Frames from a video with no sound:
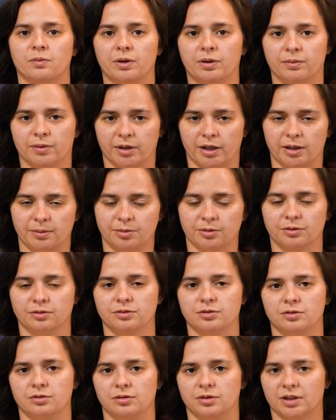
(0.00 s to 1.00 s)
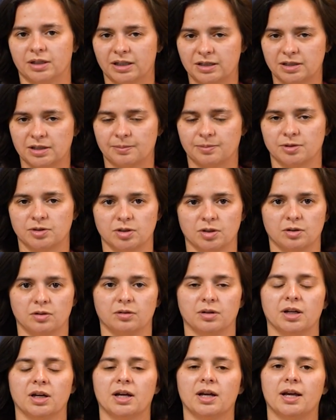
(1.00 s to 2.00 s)
We weren't able to do the guest
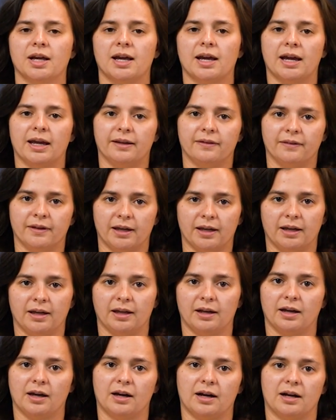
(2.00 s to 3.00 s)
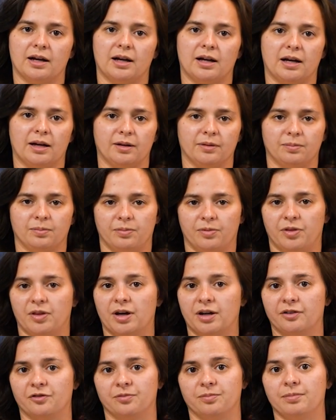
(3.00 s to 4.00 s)
episode, and then I
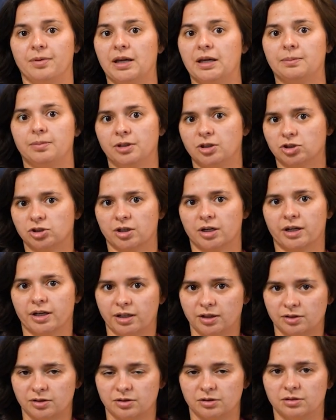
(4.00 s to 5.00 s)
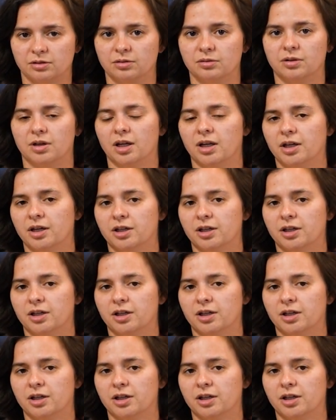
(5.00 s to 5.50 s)
thought of maybe trying to